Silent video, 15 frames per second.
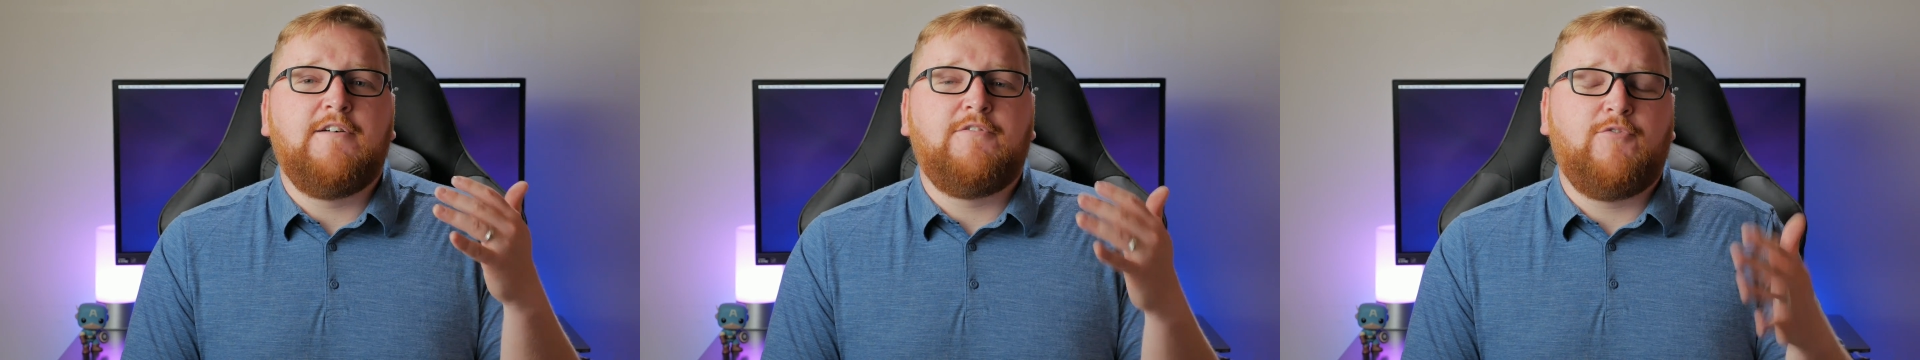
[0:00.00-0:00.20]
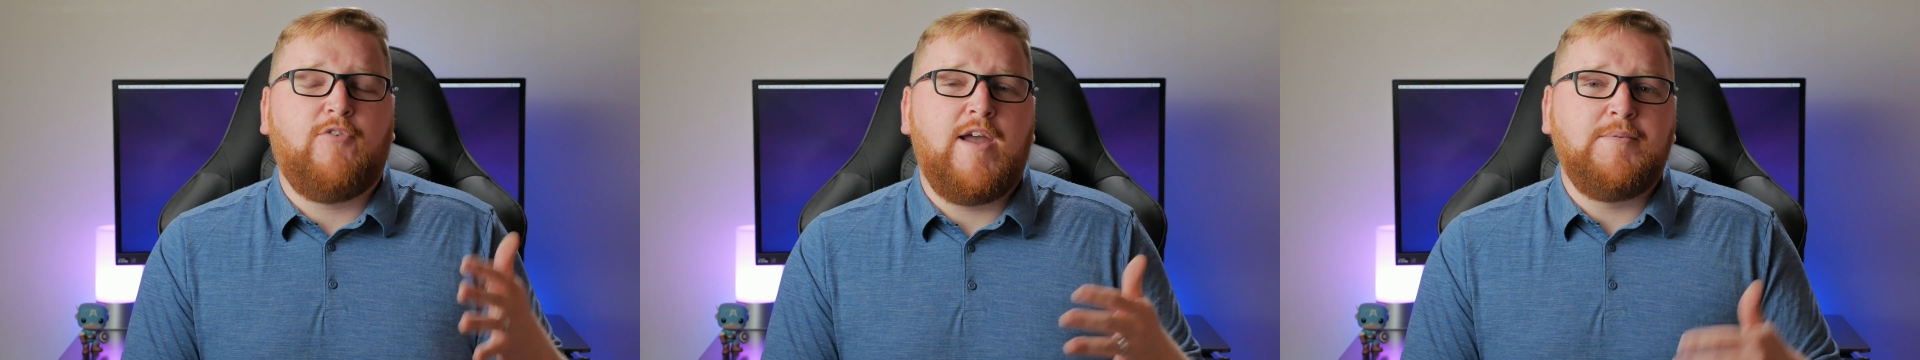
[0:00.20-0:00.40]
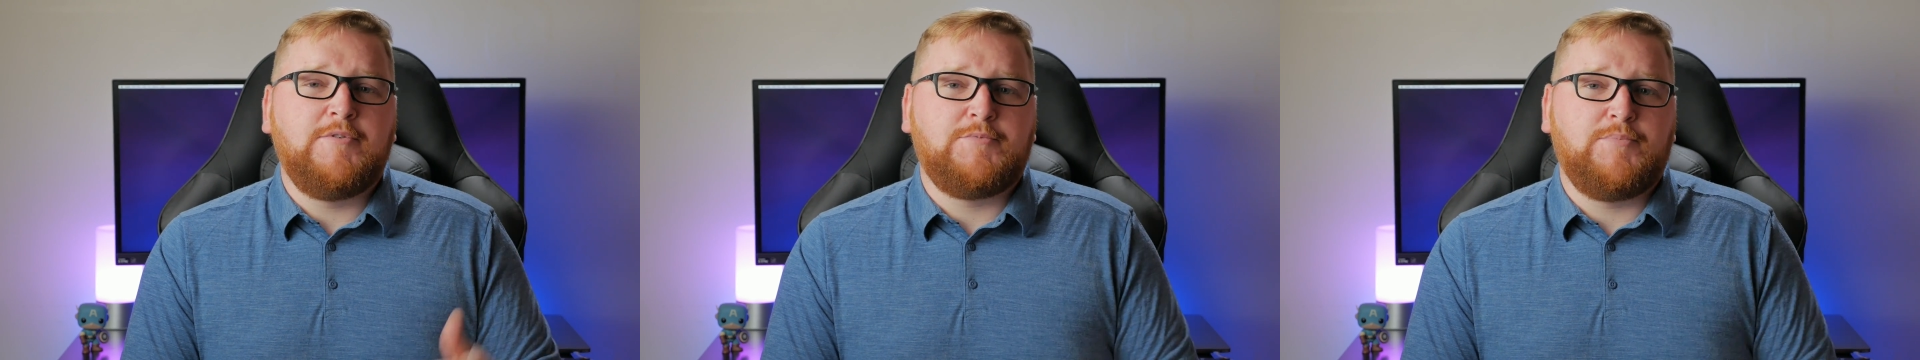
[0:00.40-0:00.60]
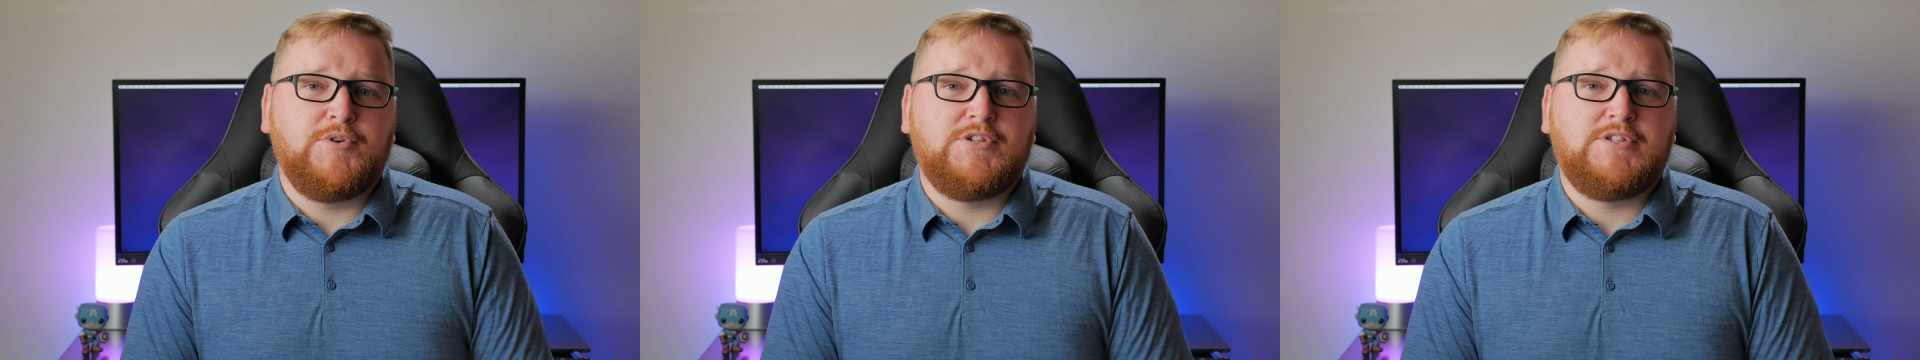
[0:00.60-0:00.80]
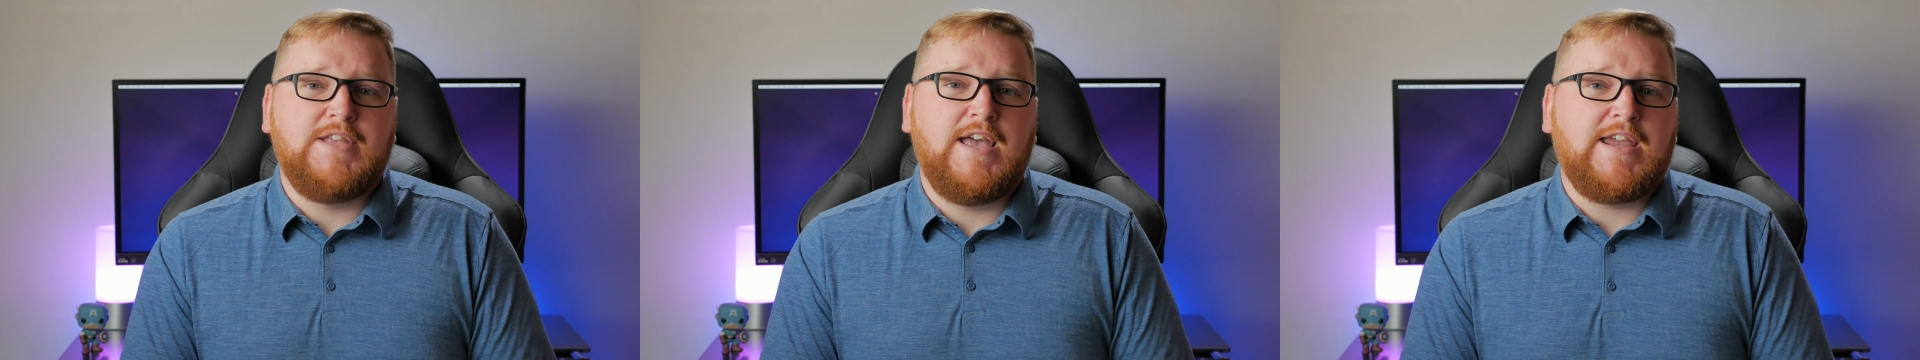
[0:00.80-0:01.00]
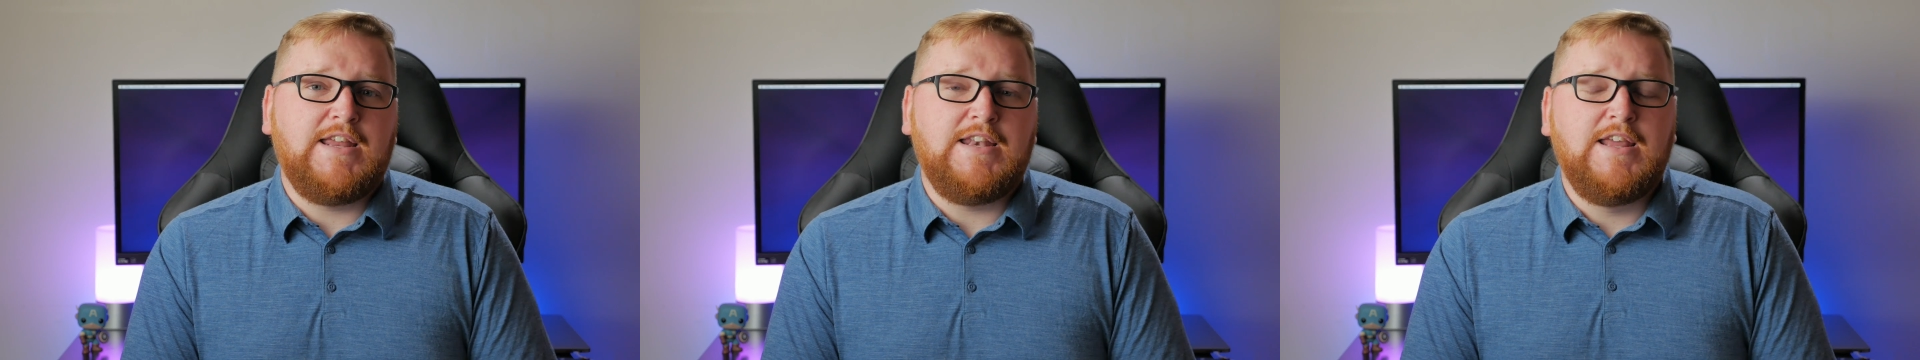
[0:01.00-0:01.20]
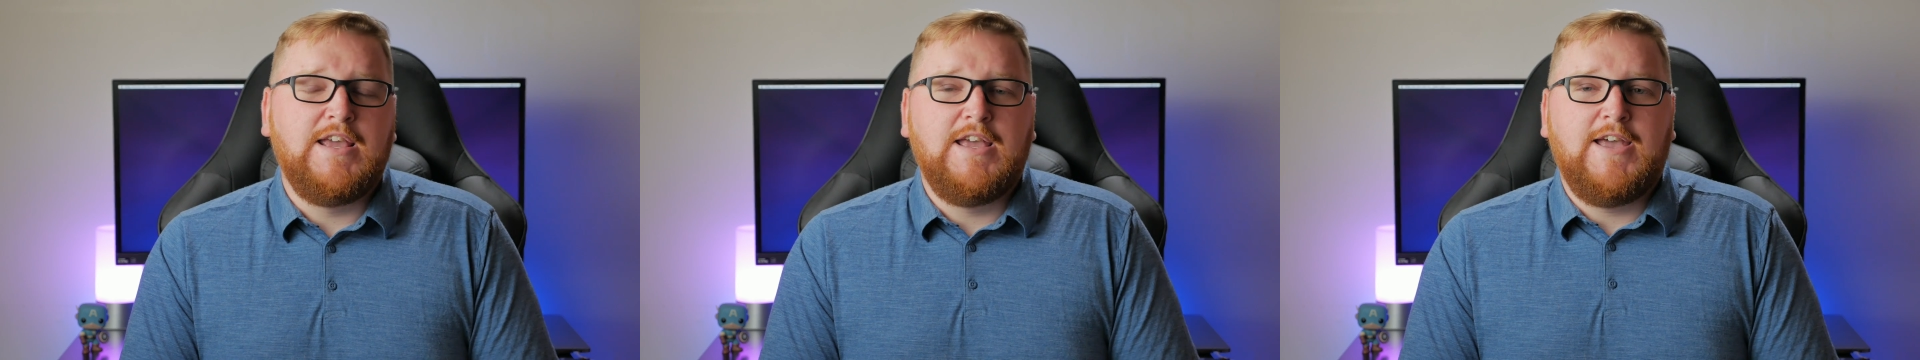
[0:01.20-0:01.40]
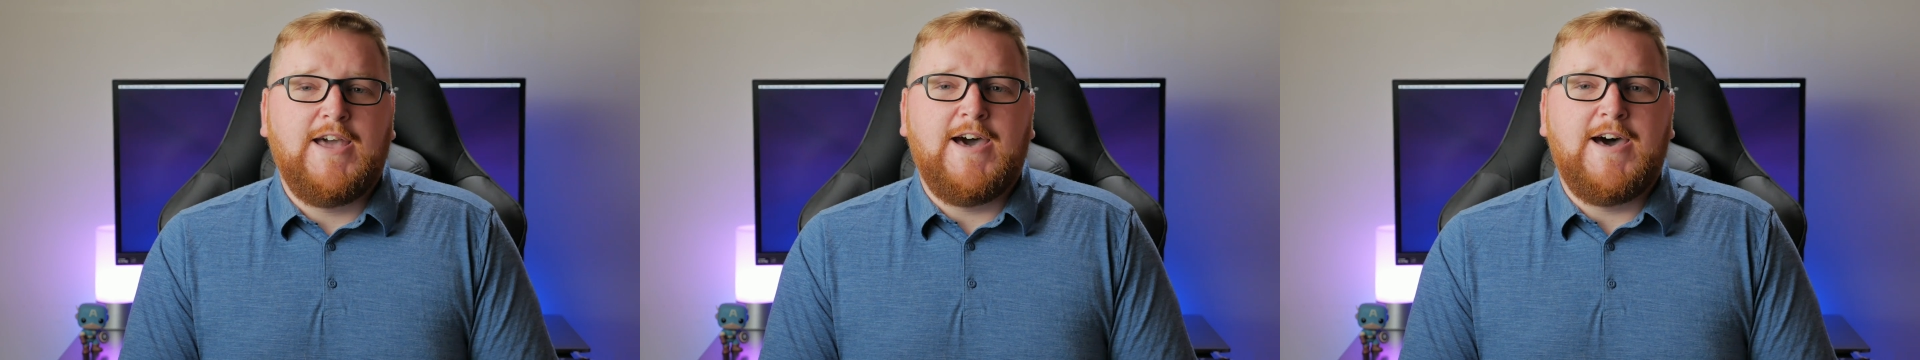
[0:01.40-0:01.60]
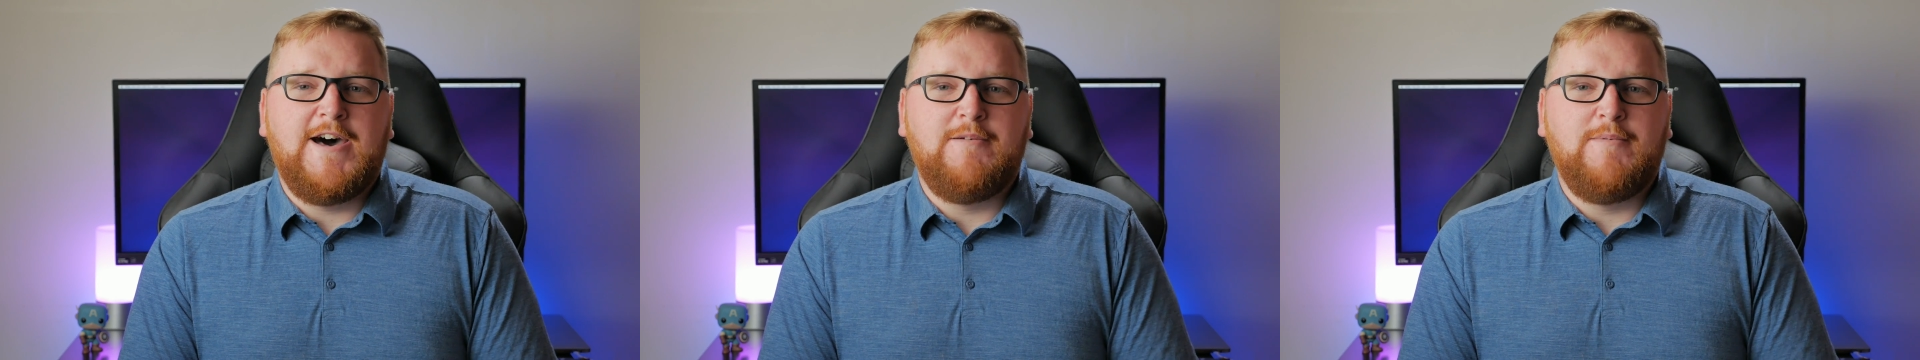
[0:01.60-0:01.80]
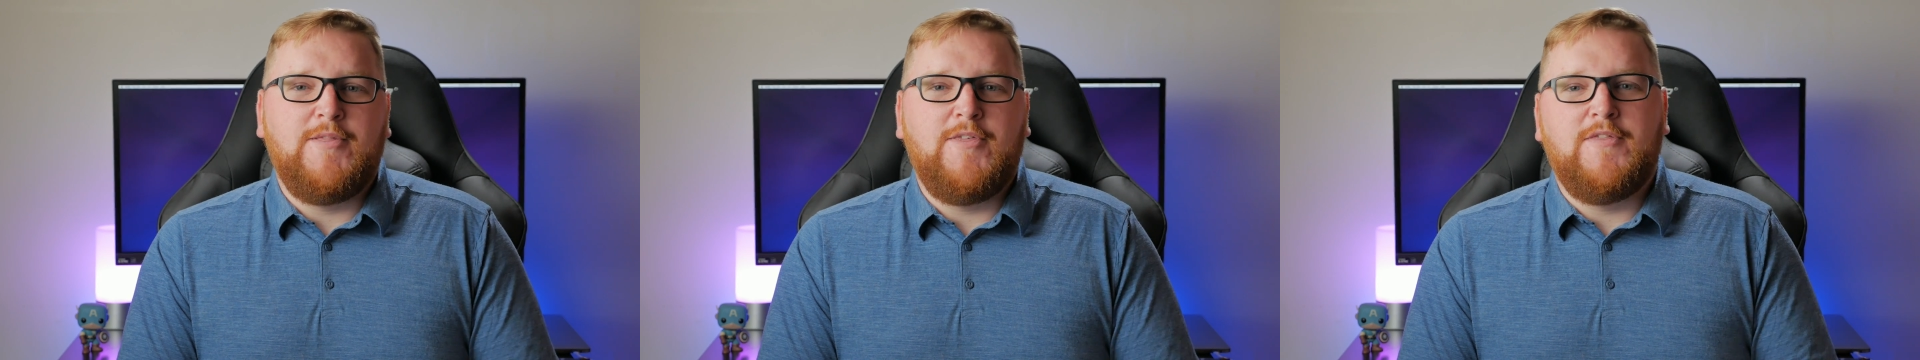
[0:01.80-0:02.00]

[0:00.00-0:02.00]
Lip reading: frames per second, and